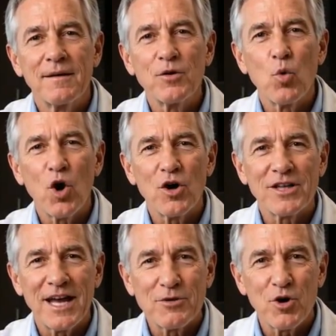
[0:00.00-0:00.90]
The water
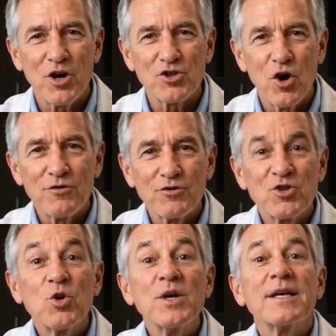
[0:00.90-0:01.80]
takes pressure off your
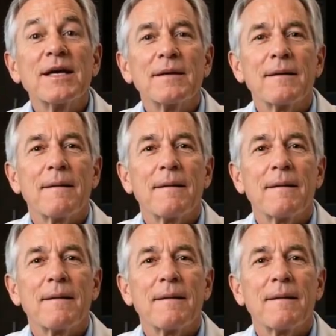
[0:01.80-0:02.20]
joints.